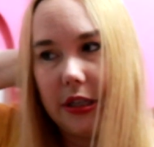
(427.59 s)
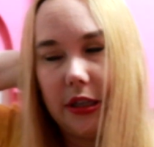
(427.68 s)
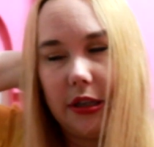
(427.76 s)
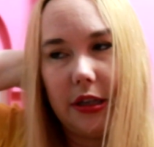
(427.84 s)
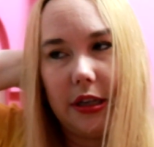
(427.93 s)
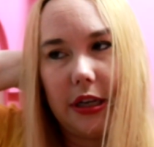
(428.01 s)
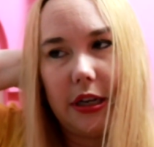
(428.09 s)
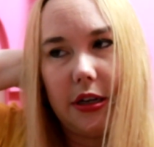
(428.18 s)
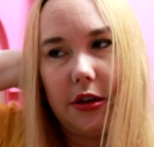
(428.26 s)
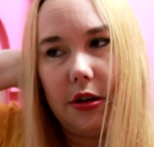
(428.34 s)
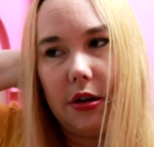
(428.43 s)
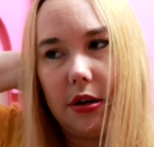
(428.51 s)
She's to
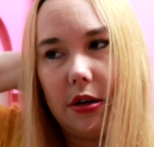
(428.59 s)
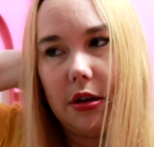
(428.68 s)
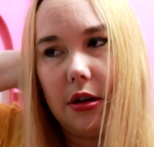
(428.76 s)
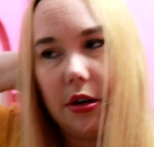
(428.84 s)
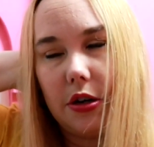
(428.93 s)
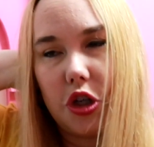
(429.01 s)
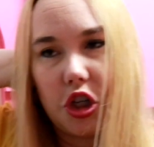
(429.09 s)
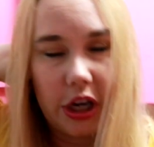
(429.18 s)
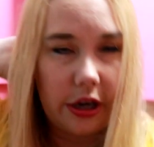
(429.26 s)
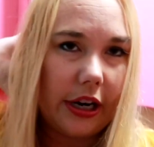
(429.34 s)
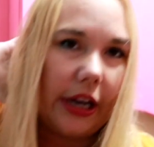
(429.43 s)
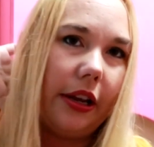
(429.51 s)
kind, get
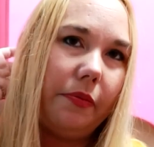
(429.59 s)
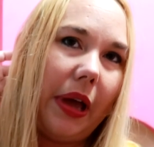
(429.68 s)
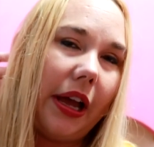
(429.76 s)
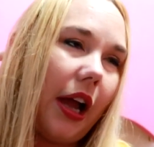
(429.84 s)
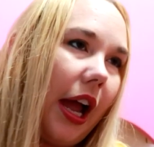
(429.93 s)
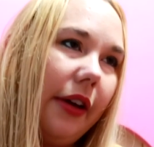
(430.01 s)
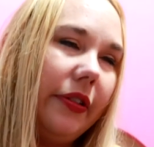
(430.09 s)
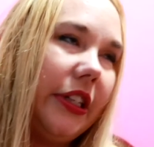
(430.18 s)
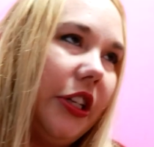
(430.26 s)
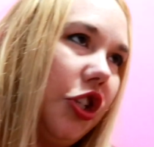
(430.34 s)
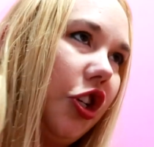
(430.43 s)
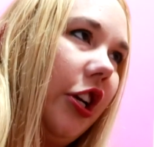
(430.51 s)
Cherry back. I
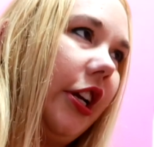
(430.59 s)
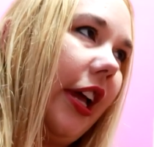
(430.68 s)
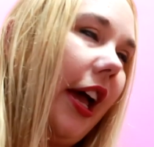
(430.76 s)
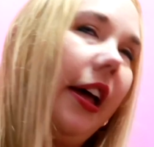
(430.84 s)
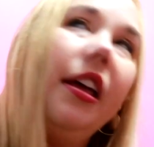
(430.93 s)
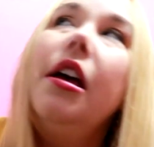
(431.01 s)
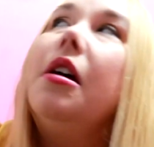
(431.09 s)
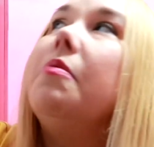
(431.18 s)
haven't seen Cherry yet.